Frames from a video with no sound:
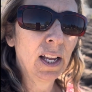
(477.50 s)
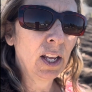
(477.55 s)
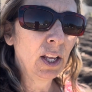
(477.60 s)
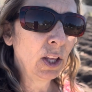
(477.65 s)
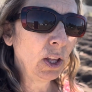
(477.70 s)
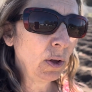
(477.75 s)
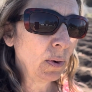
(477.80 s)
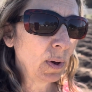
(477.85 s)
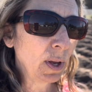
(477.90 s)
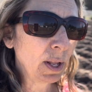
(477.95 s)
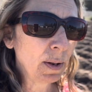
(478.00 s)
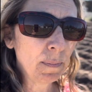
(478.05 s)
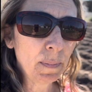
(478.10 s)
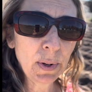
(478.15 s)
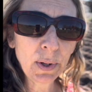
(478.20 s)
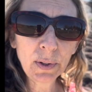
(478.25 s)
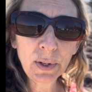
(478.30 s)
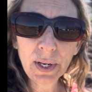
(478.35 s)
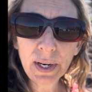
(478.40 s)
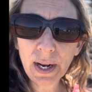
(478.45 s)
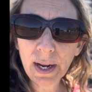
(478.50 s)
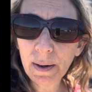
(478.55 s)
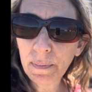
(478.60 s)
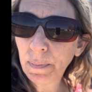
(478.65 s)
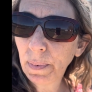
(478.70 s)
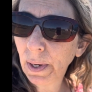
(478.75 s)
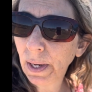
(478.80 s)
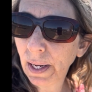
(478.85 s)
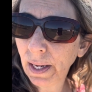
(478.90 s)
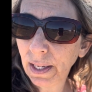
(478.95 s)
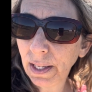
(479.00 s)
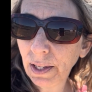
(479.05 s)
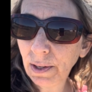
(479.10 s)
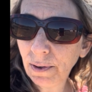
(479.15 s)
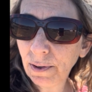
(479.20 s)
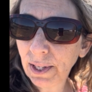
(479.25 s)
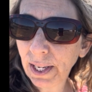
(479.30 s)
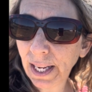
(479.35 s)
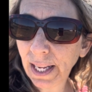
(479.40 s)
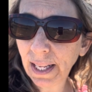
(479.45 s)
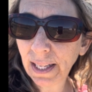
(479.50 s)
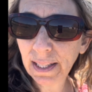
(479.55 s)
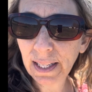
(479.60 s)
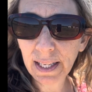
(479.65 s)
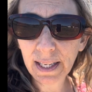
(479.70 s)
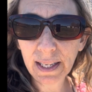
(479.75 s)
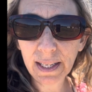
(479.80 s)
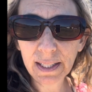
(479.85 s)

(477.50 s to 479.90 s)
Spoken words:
you can build it up using the